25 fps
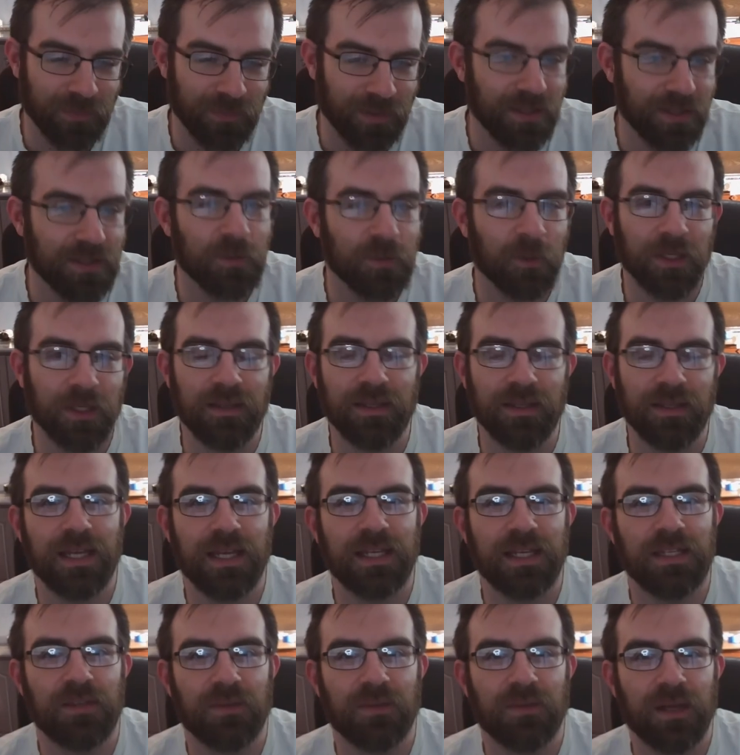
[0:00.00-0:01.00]
is one of the
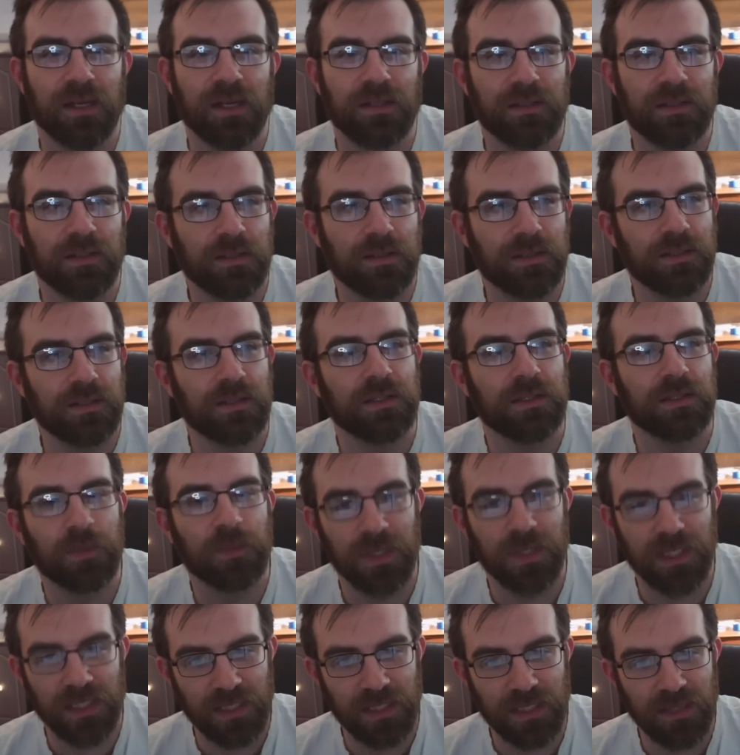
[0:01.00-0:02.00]
anti-vaxxers,
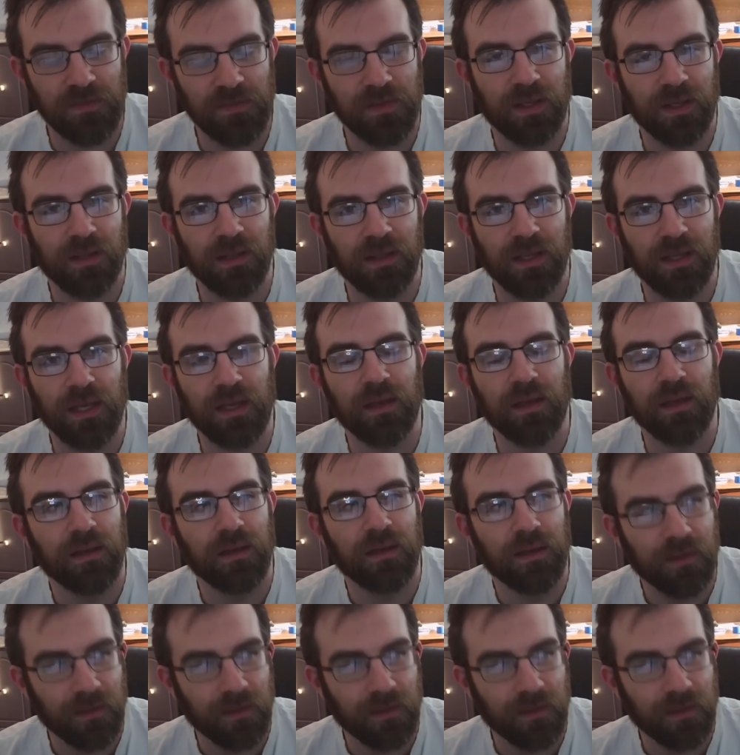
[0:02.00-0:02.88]
specifically